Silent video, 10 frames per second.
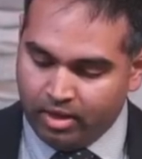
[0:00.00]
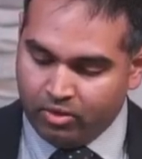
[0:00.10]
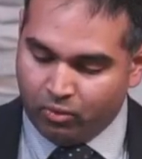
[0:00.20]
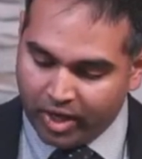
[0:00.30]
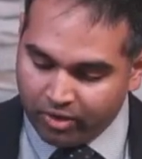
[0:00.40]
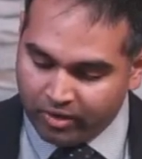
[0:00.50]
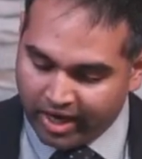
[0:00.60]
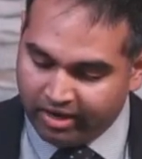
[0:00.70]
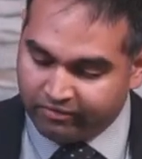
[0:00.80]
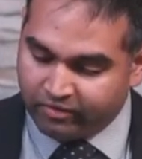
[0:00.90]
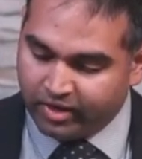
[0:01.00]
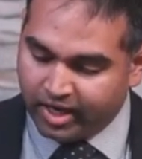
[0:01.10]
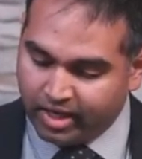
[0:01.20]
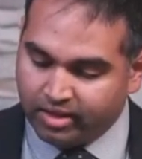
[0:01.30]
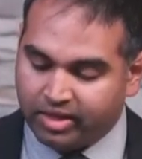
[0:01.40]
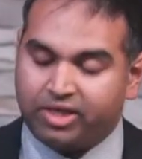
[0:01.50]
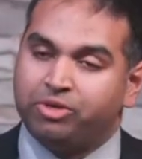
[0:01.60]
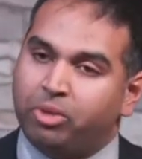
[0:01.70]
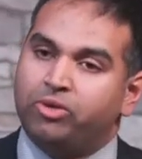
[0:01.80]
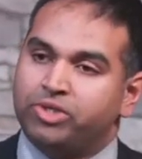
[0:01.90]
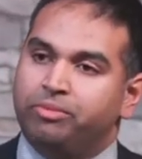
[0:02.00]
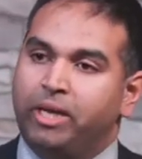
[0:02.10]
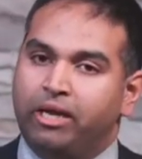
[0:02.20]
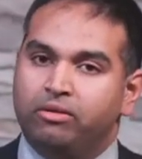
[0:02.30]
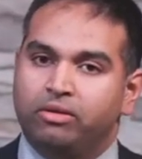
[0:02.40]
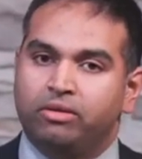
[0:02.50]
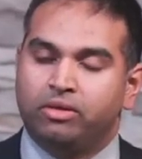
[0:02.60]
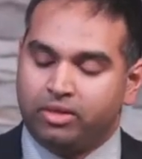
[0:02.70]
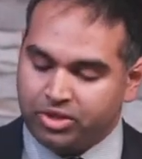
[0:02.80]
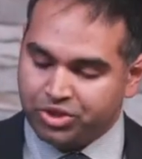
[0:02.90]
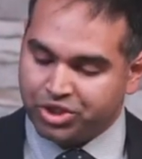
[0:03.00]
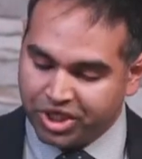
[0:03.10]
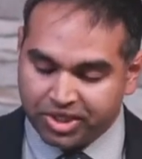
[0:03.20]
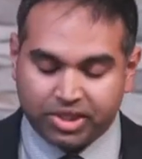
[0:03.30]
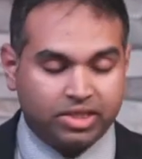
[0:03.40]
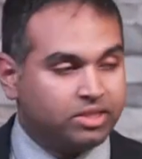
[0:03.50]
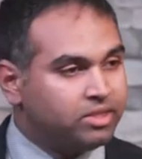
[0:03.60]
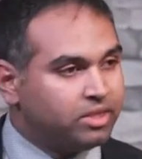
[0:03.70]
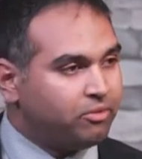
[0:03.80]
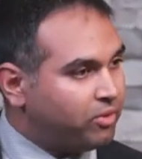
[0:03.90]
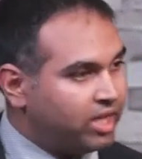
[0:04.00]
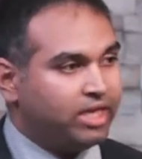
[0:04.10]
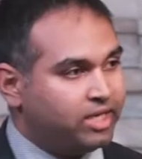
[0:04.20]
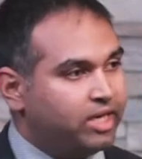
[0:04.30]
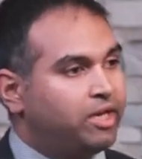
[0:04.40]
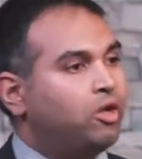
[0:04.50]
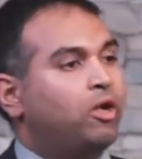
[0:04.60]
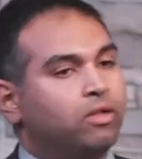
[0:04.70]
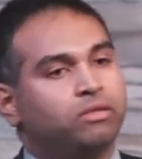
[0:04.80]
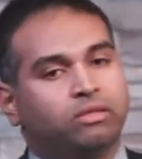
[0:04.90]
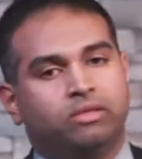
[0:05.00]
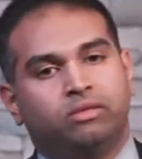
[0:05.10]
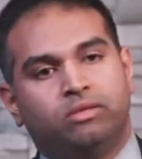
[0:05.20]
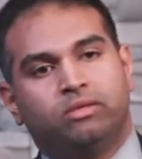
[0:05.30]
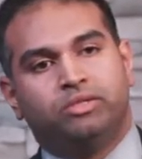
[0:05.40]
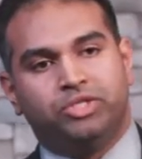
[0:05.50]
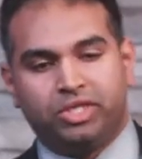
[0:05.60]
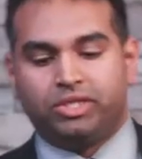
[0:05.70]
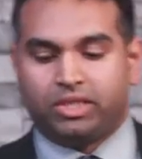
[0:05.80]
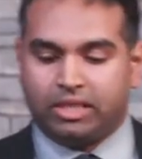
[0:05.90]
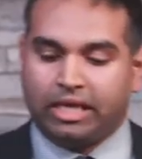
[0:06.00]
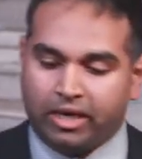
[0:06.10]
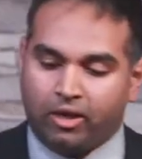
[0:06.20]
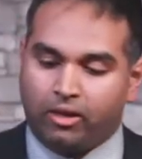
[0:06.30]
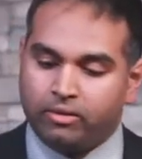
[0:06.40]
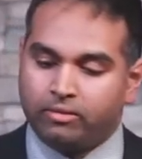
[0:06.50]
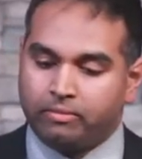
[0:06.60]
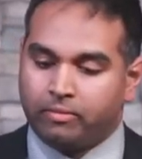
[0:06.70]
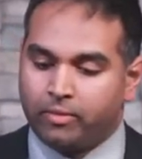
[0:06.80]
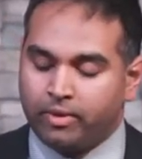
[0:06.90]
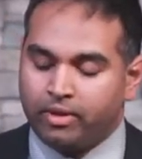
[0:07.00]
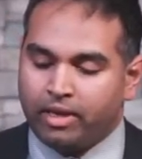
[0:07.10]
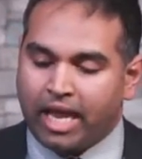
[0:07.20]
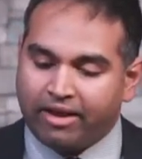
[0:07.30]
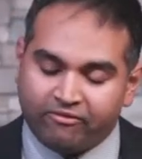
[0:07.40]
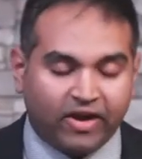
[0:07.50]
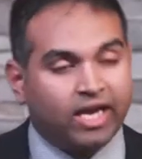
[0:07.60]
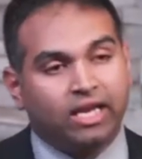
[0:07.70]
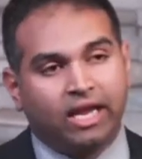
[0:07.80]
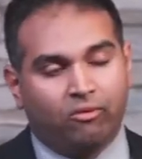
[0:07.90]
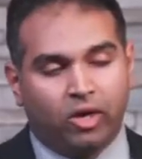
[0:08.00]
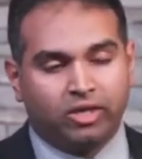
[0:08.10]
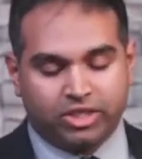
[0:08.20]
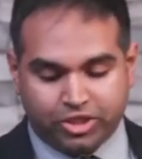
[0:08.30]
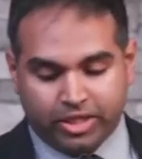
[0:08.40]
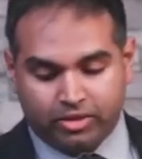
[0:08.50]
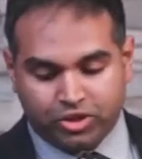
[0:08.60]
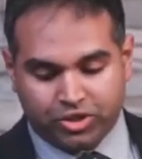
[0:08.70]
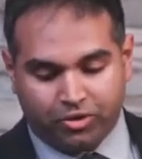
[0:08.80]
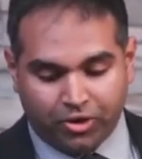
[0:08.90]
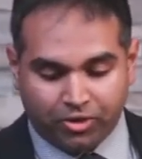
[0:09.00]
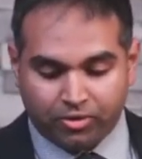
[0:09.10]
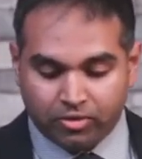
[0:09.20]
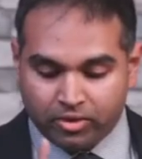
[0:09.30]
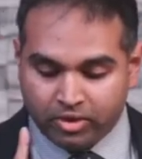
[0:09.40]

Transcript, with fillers: We don't have anything to boast about. Jesus really did it all. Jesus did it all. And finally, I want to show you